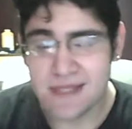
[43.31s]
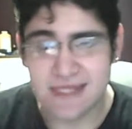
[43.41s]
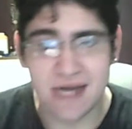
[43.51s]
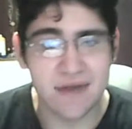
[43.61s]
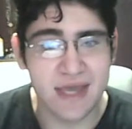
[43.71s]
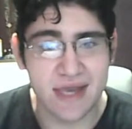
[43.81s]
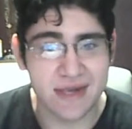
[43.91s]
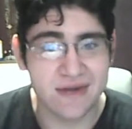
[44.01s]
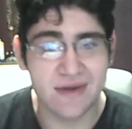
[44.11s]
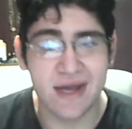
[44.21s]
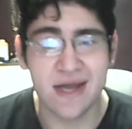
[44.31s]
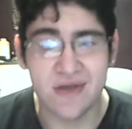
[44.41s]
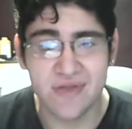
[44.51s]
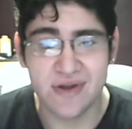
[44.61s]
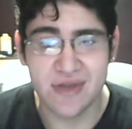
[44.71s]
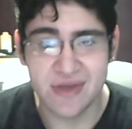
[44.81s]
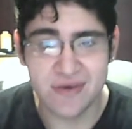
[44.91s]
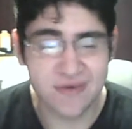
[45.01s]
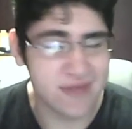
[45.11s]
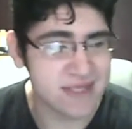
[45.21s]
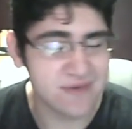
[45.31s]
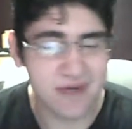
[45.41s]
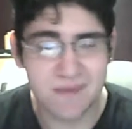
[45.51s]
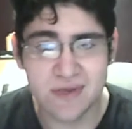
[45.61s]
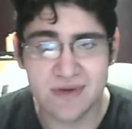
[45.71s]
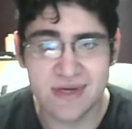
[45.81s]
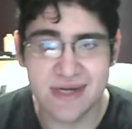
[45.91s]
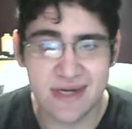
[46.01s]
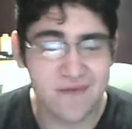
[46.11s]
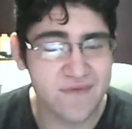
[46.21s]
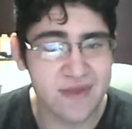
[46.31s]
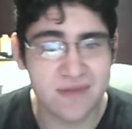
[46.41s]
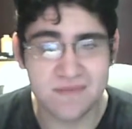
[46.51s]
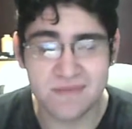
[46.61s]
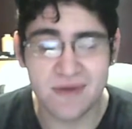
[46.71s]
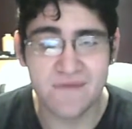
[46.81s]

time to get you know a healthier you and that's what I'm doing and I'm feeling